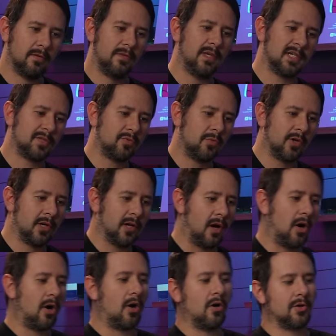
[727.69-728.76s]
This
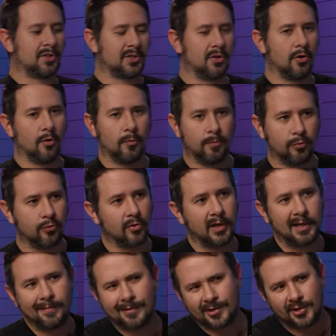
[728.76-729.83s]
one also
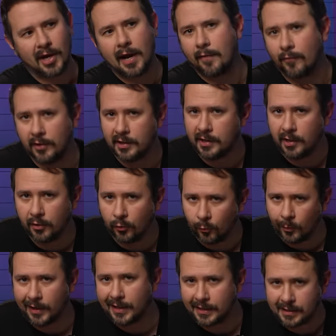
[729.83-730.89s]
pretty much every year
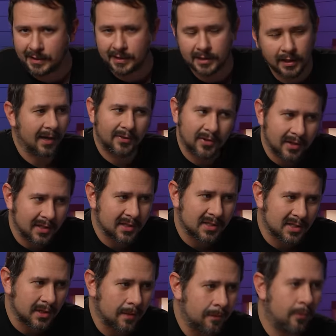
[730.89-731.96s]
wins. I think at
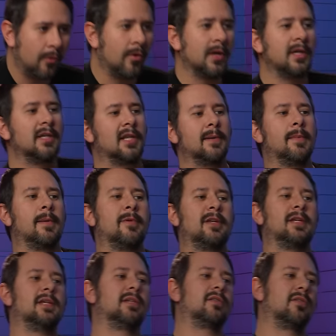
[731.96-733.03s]
some point they maybe
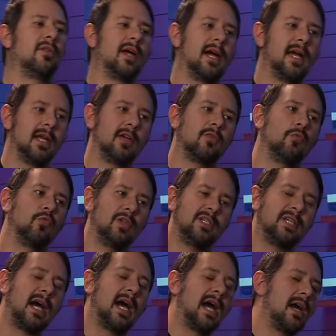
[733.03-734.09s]
need to like
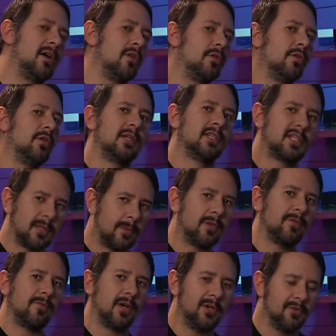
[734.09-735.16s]
retire some of
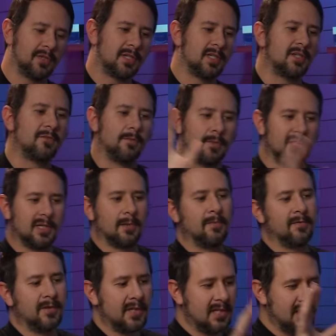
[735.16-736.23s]
the fragrances from some
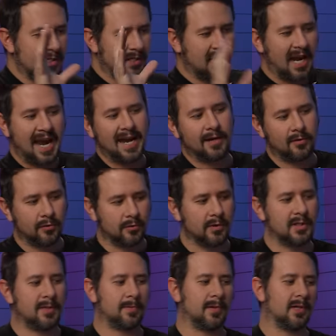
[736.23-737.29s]
of these
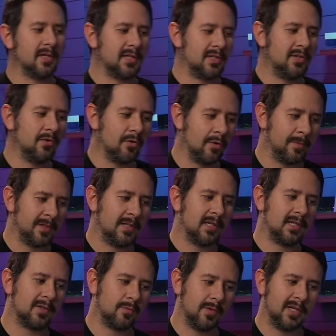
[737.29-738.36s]
categories because Dior Homme
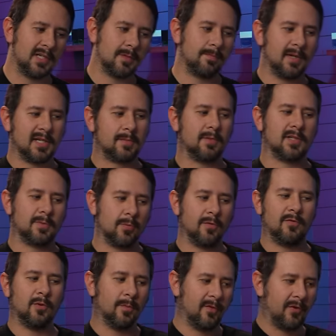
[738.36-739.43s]
Intense wins Best Men's
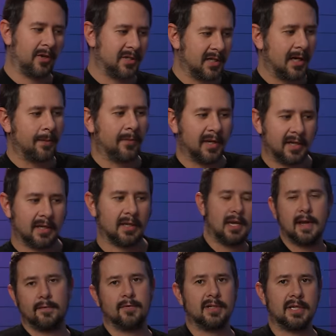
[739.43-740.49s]
Perfume of all time like
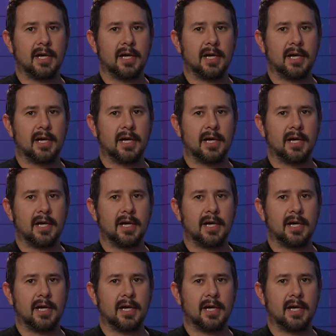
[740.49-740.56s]
every